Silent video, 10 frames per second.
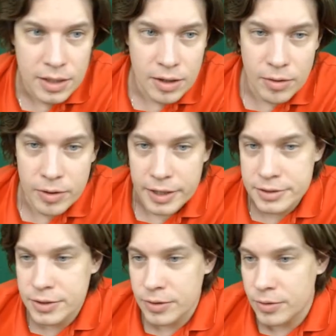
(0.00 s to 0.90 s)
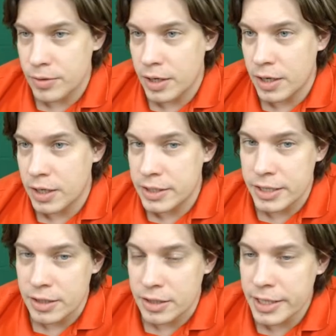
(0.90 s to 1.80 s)
Okay, so
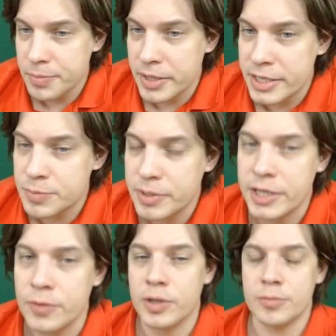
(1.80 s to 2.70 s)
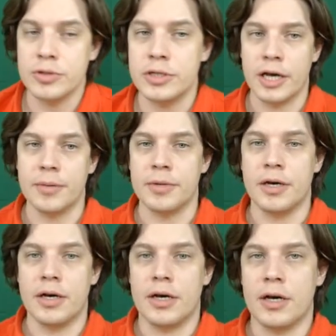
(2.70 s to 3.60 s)
Daniel, let me explain one more time.
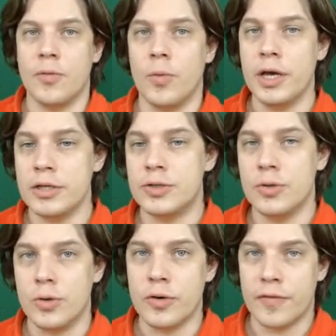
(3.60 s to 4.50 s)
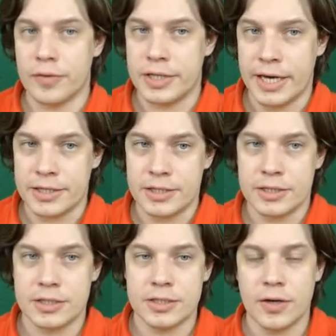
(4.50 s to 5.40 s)
When to look for
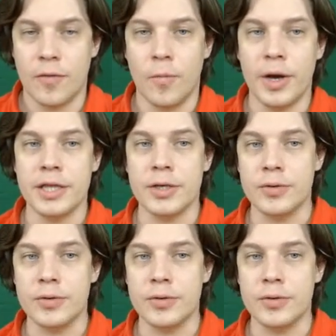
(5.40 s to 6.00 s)
tactics. When you